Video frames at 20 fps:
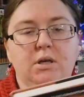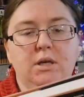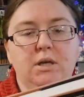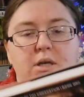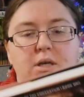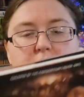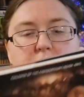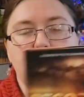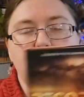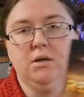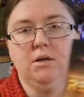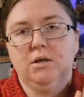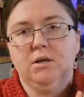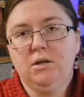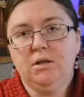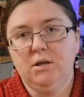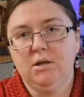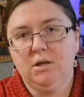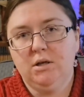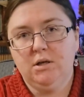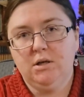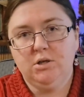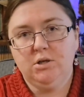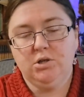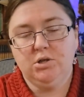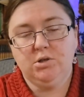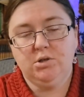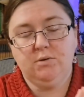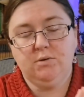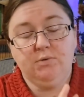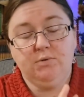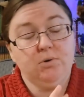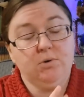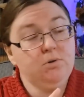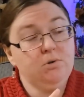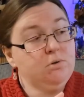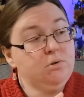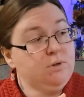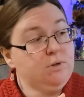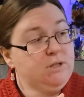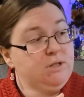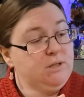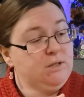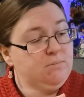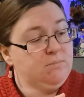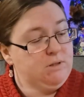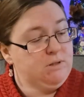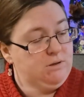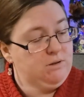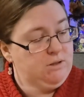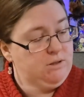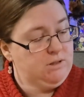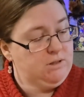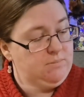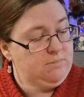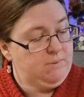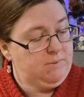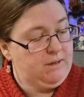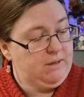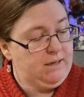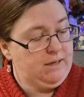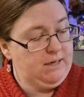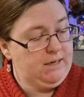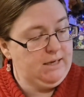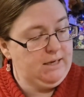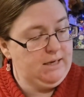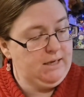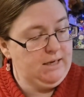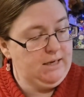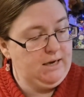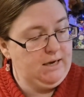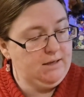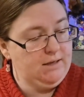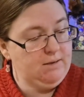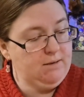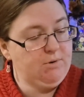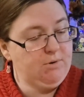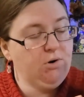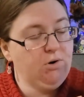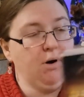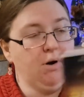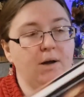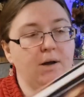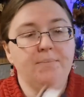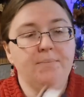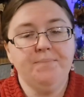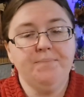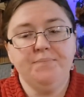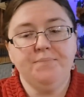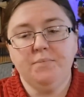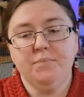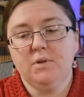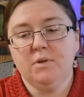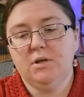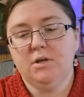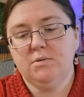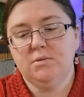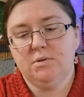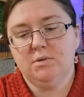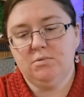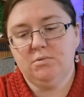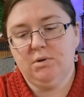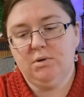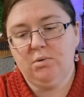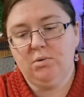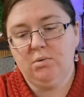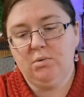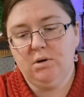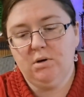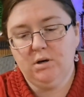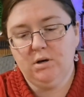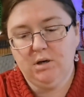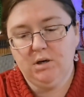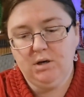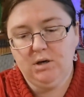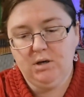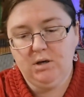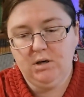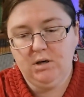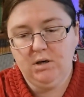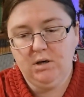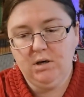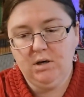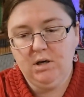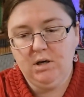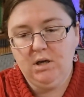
in Children of Consortium series by Kathy McCrum. This one's Recorder.